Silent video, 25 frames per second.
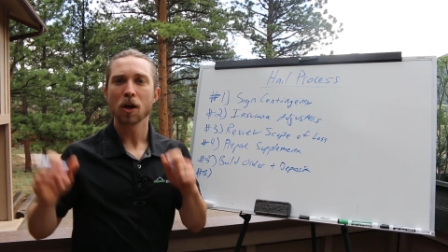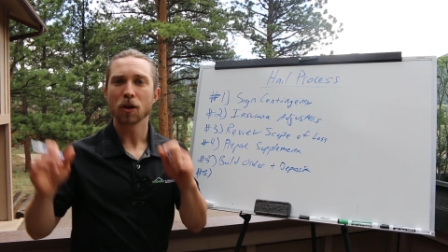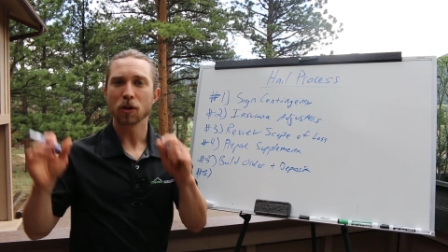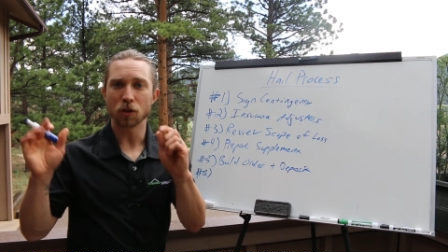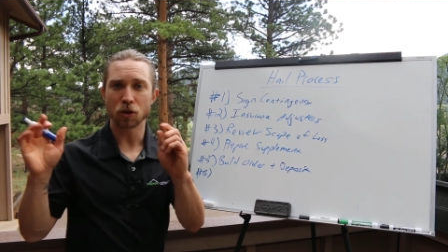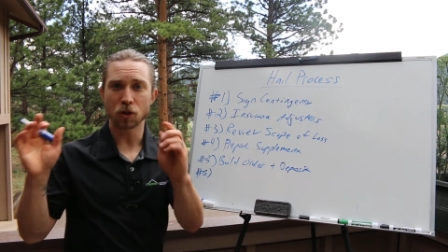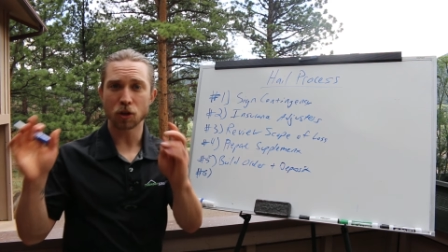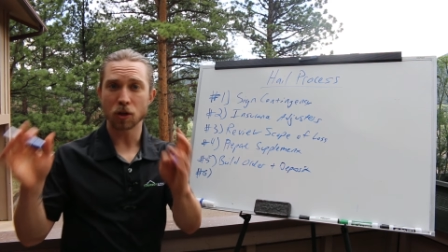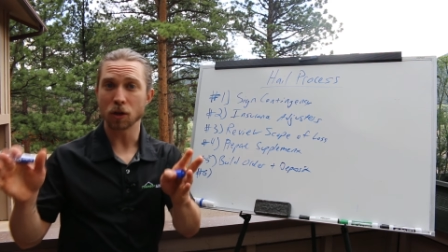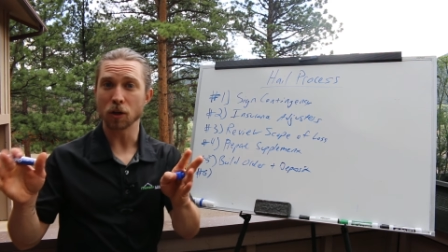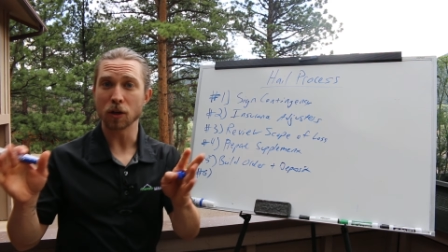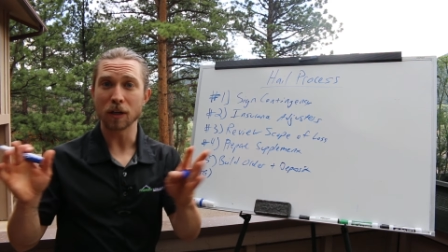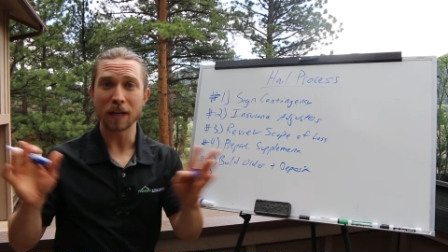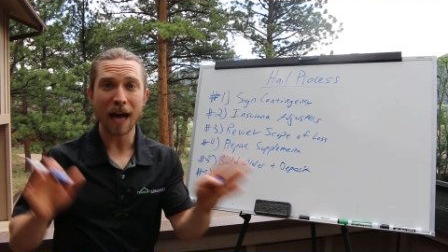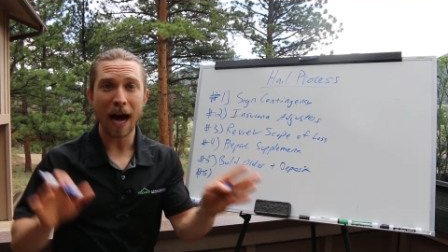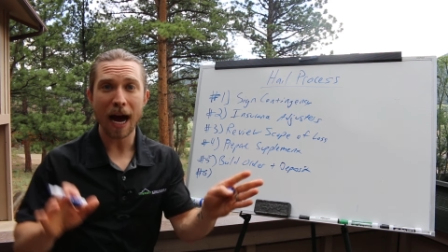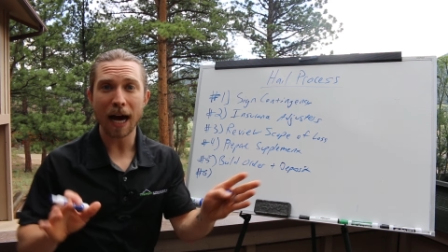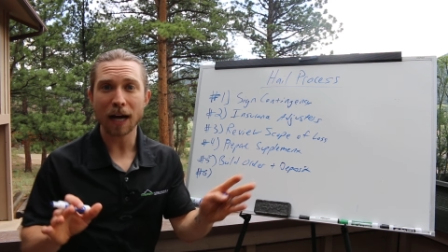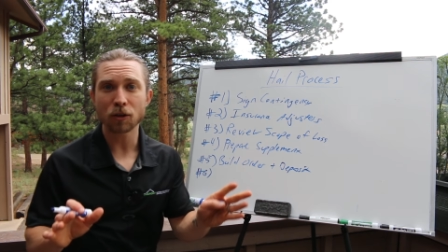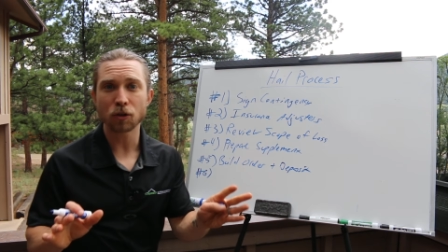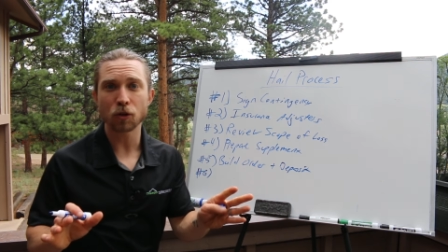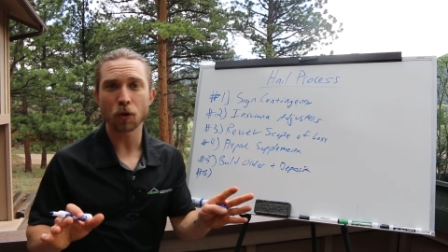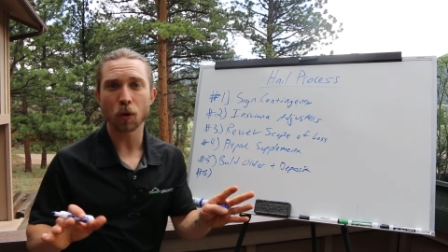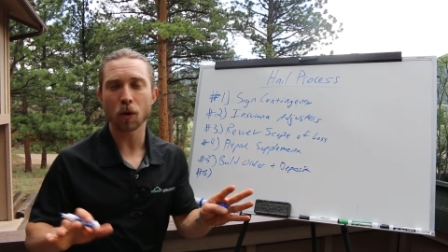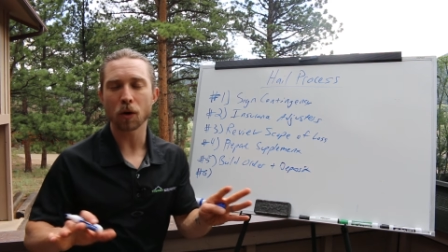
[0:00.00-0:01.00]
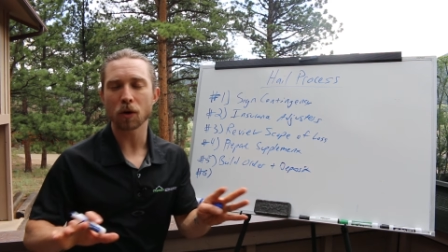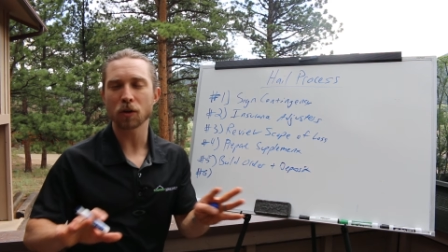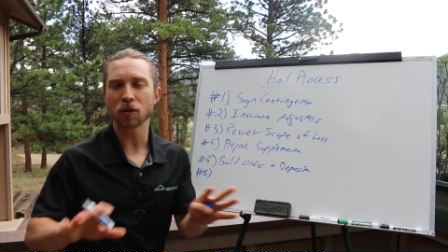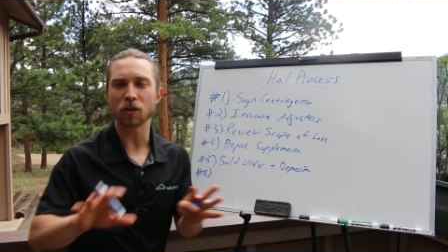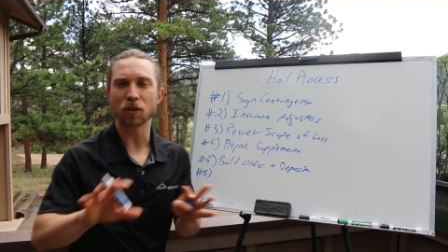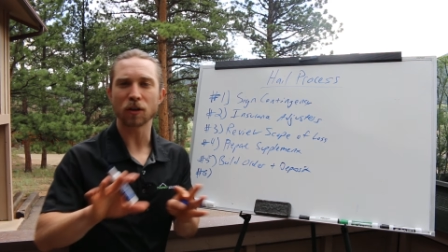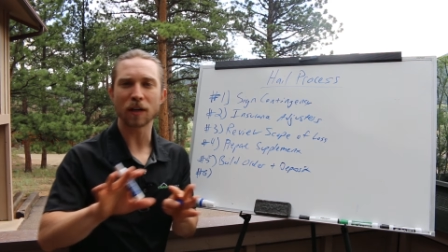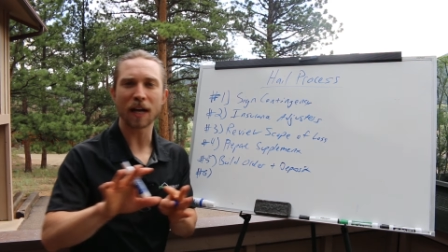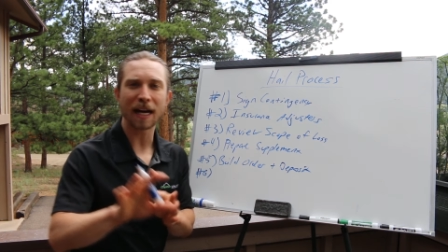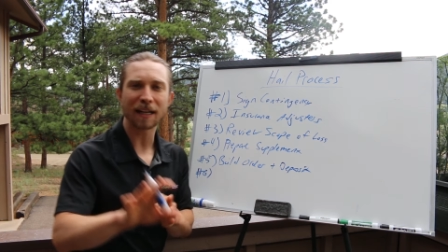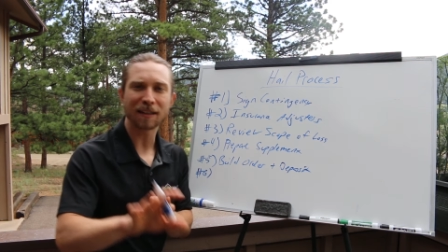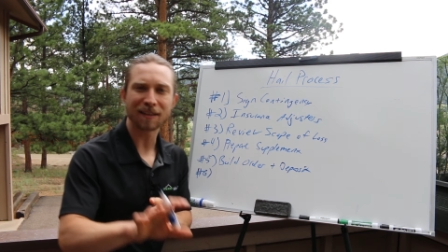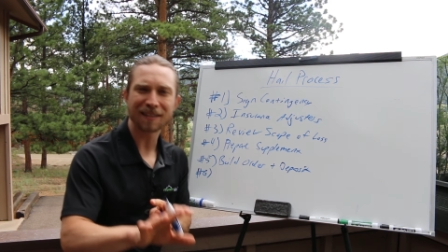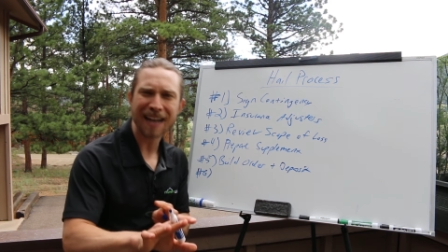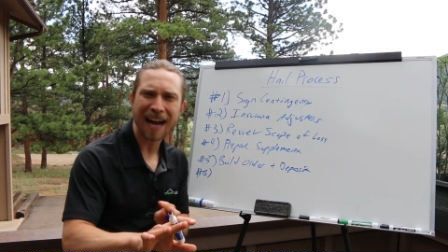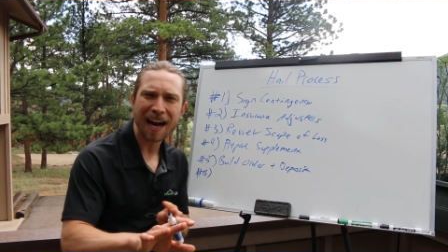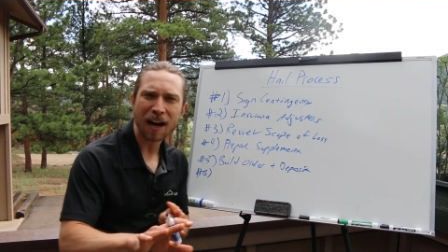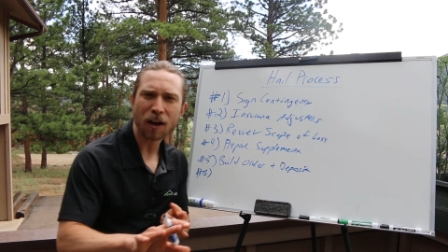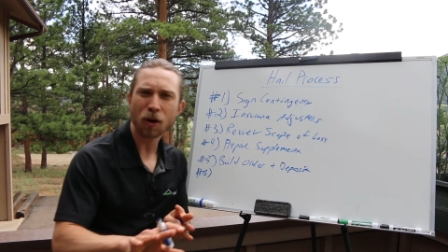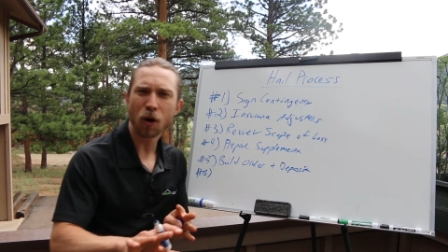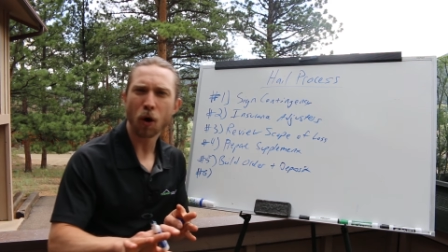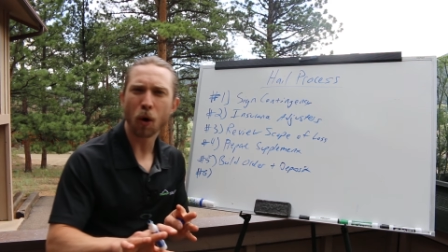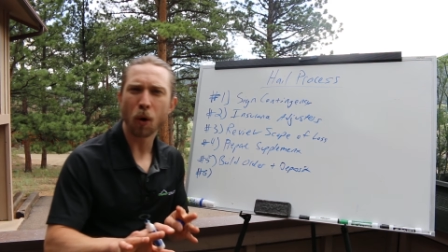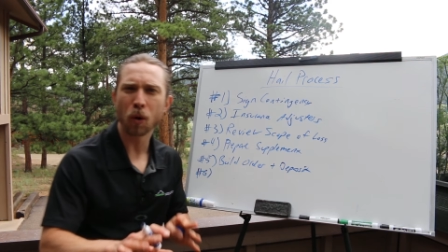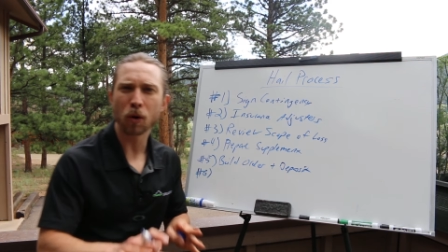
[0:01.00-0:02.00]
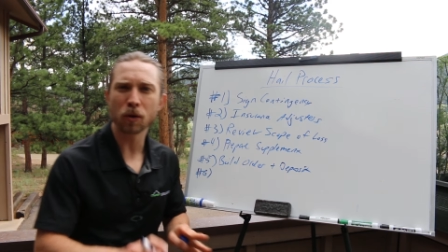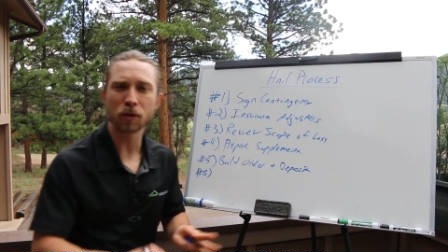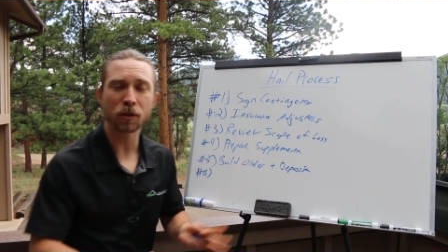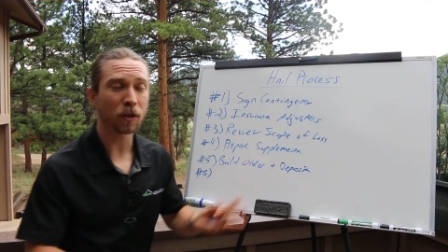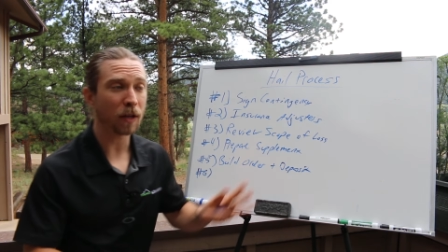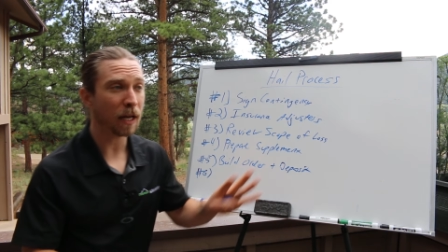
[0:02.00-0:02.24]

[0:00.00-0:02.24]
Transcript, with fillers: you, you knock doors, you're not, it's not cold.